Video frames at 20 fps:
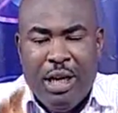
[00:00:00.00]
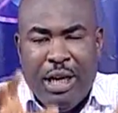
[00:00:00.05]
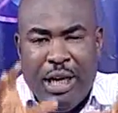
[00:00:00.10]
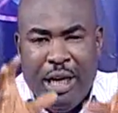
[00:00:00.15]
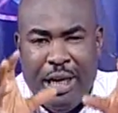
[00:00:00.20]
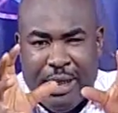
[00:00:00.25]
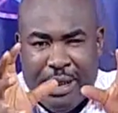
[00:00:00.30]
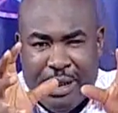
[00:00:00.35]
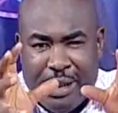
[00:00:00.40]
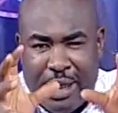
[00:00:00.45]

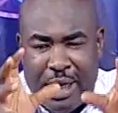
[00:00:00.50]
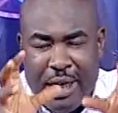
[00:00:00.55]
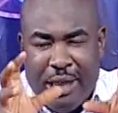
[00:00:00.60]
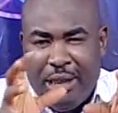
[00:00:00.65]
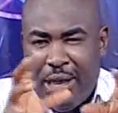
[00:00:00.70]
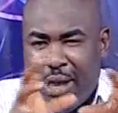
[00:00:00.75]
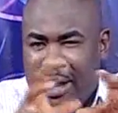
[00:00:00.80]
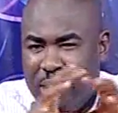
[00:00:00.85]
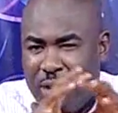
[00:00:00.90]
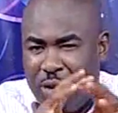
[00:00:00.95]
He said
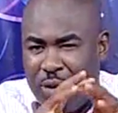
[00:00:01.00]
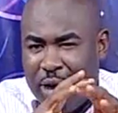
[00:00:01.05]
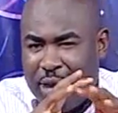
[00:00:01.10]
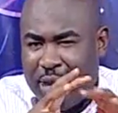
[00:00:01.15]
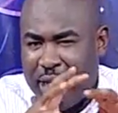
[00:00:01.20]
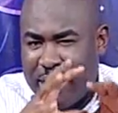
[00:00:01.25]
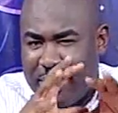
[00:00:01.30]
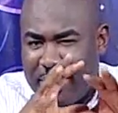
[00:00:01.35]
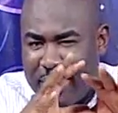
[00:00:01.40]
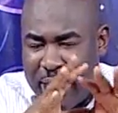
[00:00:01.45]
the
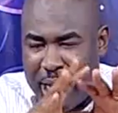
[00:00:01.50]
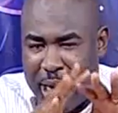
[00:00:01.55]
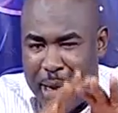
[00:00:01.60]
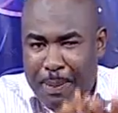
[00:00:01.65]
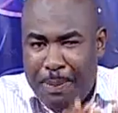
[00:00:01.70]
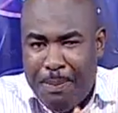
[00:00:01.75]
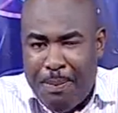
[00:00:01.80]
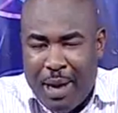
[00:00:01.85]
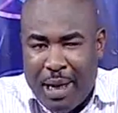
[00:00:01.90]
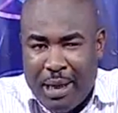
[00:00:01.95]
greatest
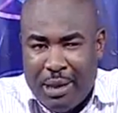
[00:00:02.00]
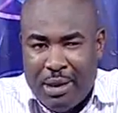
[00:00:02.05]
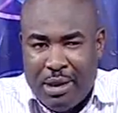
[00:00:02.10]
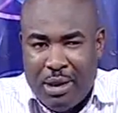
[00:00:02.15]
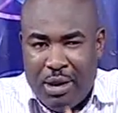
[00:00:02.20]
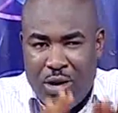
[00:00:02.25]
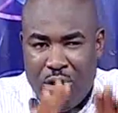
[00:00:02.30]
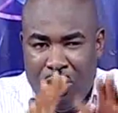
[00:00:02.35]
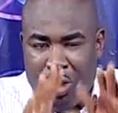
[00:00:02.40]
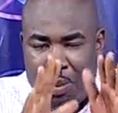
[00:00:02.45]
impact
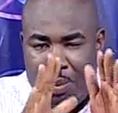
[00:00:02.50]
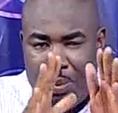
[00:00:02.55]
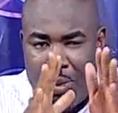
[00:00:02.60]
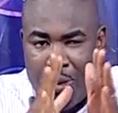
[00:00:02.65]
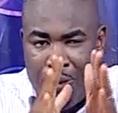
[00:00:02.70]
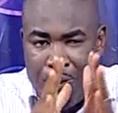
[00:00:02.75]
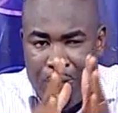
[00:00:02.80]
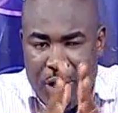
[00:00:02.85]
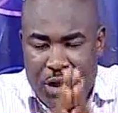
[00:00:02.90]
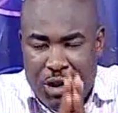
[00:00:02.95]
in your
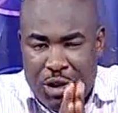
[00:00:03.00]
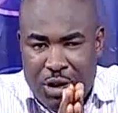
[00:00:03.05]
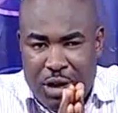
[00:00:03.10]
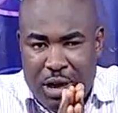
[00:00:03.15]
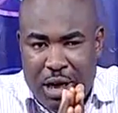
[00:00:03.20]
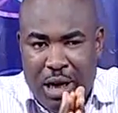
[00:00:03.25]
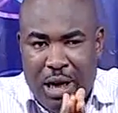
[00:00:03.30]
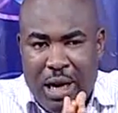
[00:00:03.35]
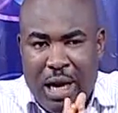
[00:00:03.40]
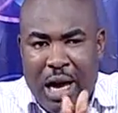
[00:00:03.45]

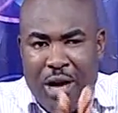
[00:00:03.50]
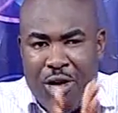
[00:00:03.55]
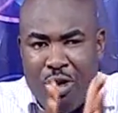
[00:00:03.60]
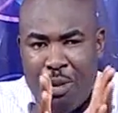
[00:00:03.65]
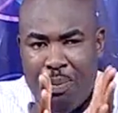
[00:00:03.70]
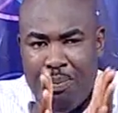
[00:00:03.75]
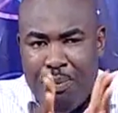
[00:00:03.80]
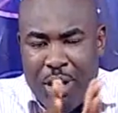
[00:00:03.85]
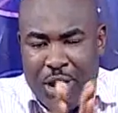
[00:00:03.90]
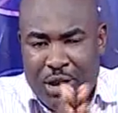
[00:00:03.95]
professional and your
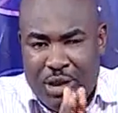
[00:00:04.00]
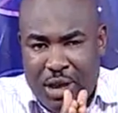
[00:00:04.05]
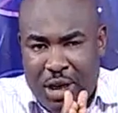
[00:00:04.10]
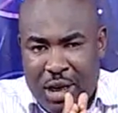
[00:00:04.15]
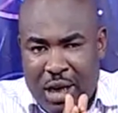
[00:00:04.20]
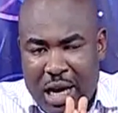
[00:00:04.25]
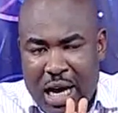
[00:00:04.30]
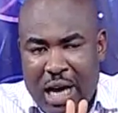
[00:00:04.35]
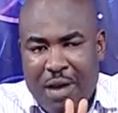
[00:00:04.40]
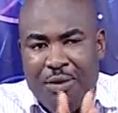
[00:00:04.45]
personal
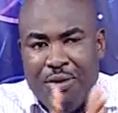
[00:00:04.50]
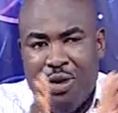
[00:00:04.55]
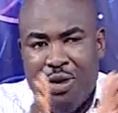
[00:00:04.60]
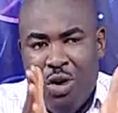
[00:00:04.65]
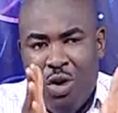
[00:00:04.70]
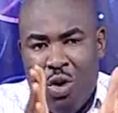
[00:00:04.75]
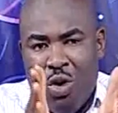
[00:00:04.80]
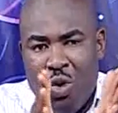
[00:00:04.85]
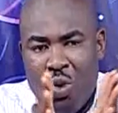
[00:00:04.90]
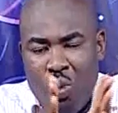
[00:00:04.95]
life
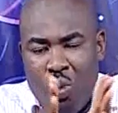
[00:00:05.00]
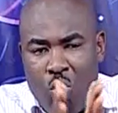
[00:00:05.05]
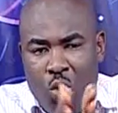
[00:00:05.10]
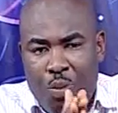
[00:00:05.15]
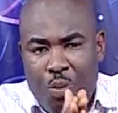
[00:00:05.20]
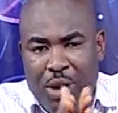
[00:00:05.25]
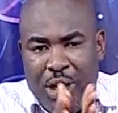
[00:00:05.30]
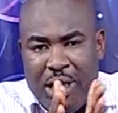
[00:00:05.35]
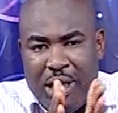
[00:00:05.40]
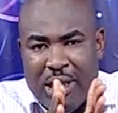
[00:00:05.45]
will
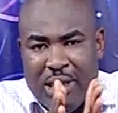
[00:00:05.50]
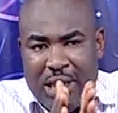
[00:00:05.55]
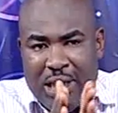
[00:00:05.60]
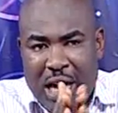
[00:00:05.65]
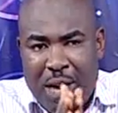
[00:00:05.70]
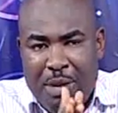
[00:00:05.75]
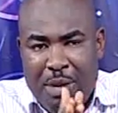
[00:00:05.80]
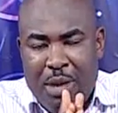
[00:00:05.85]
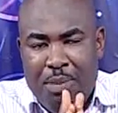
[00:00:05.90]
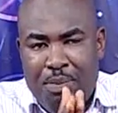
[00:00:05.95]
be
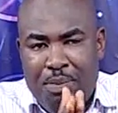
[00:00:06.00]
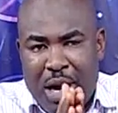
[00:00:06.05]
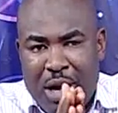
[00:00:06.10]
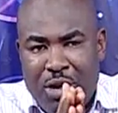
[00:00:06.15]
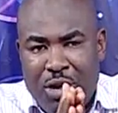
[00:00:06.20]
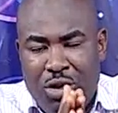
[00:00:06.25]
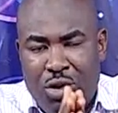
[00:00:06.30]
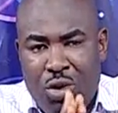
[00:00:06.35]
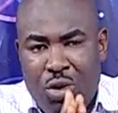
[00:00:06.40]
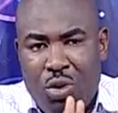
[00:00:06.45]
determined by
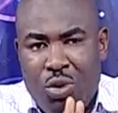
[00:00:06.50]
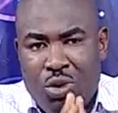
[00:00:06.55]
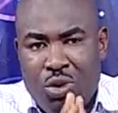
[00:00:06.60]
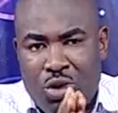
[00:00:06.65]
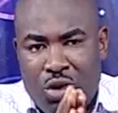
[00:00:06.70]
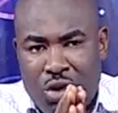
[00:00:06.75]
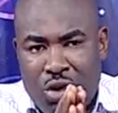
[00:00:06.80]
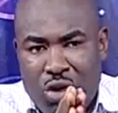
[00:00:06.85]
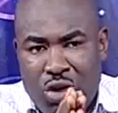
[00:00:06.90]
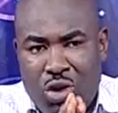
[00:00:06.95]
those
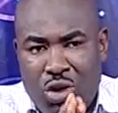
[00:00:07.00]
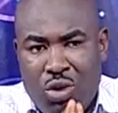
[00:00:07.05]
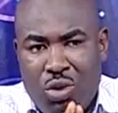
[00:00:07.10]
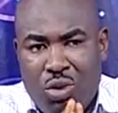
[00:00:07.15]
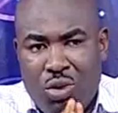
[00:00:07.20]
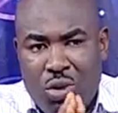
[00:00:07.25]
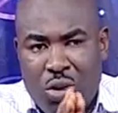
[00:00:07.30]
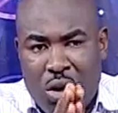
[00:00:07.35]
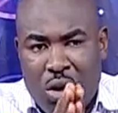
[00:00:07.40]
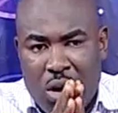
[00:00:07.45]

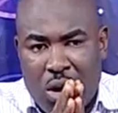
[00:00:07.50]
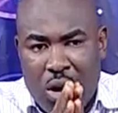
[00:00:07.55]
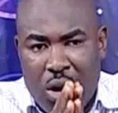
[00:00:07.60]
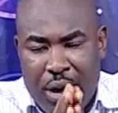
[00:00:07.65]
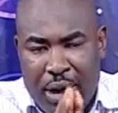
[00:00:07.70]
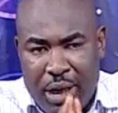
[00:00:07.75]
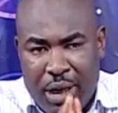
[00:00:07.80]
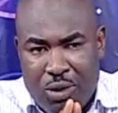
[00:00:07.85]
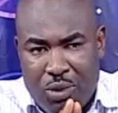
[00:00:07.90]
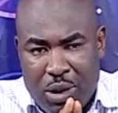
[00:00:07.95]
you
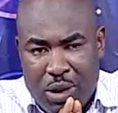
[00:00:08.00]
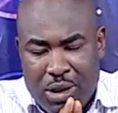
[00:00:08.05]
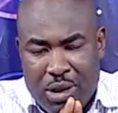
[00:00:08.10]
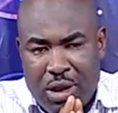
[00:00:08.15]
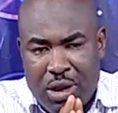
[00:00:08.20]
connect with.